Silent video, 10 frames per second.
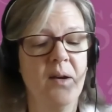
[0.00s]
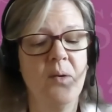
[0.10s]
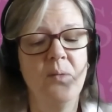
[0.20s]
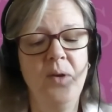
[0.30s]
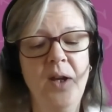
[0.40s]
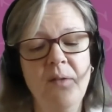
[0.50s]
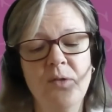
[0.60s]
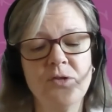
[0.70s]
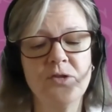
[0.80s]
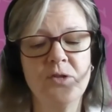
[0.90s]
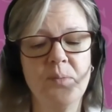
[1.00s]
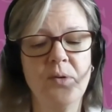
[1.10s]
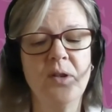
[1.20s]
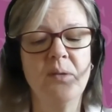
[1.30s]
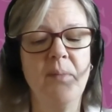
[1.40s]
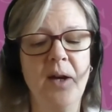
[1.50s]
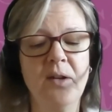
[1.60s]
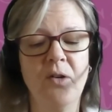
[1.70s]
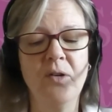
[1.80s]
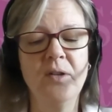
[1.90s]
We have also supported
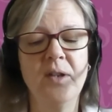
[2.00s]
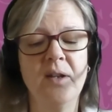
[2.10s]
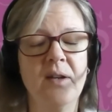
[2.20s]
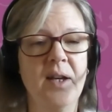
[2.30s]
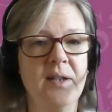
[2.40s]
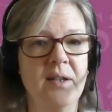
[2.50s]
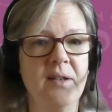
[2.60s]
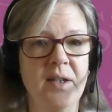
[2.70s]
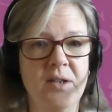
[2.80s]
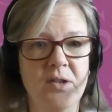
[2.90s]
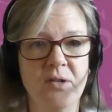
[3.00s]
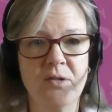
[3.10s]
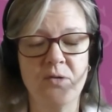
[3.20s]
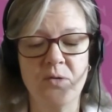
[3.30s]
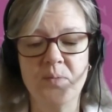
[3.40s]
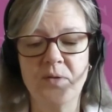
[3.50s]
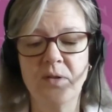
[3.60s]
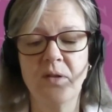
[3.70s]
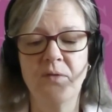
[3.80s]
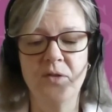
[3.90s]
minority and indigenous groups
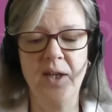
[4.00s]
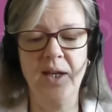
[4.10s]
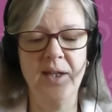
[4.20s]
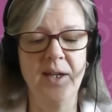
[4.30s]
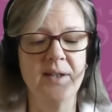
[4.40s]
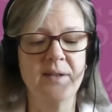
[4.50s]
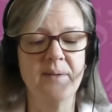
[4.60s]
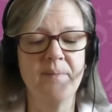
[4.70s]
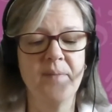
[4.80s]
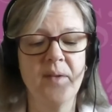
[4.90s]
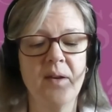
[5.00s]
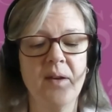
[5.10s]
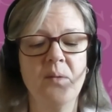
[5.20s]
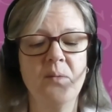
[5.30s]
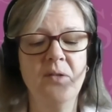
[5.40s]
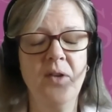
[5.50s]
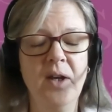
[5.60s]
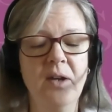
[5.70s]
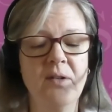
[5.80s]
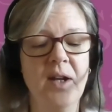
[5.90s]
for decades. We
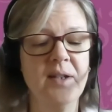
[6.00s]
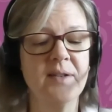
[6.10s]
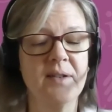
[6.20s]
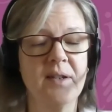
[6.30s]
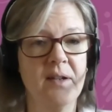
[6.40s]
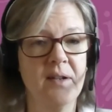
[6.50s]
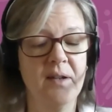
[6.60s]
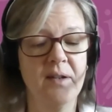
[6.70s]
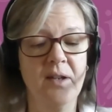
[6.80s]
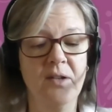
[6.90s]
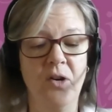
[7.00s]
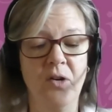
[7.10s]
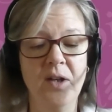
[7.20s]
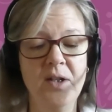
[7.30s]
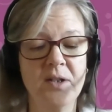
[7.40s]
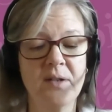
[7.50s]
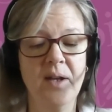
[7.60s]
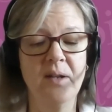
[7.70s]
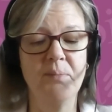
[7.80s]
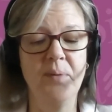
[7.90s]
recognized the knowledge
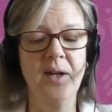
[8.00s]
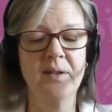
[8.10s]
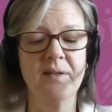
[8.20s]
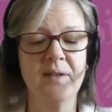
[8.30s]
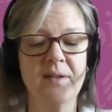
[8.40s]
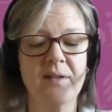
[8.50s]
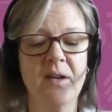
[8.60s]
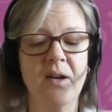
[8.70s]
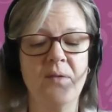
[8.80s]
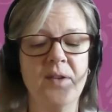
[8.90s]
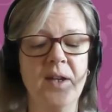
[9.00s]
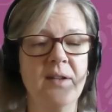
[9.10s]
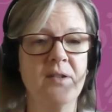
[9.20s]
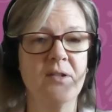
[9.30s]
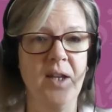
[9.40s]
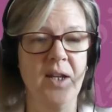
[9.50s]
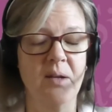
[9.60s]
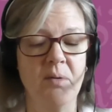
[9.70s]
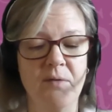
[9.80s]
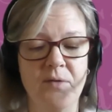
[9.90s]
and practices of their
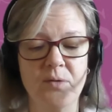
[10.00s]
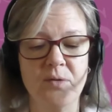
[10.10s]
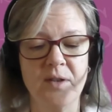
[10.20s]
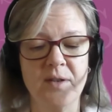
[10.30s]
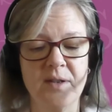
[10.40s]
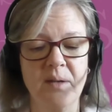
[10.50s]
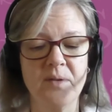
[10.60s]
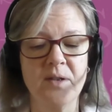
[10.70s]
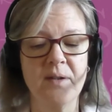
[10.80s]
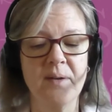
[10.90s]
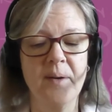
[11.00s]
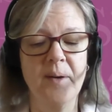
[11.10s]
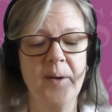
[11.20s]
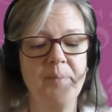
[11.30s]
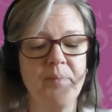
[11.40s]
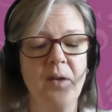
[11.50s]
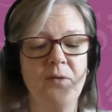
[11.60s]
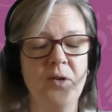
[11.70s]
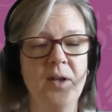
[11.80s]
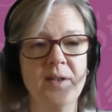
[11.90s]
sustainable food systems.
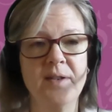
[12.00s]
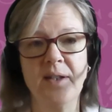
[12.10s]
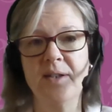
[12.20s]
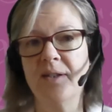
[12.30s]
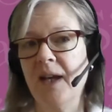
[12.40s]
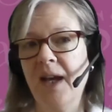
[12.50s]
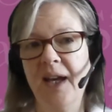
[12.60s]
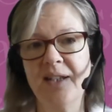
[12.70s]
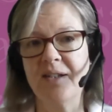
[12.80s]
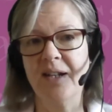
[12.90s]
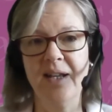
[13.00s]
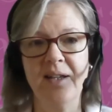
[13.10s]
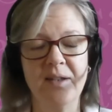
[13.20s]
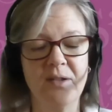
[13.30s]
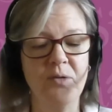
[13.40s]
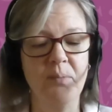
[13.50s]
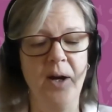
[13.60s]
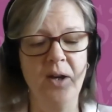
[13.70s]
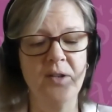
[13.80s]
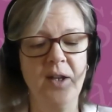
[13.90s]
For instance, its link to
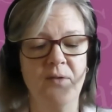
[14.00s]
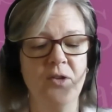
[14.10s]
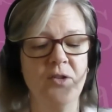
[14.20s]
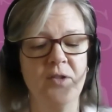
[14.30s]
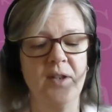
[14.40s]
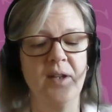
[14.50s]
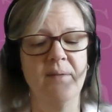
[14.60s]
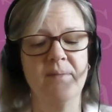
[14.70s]
biodiversity.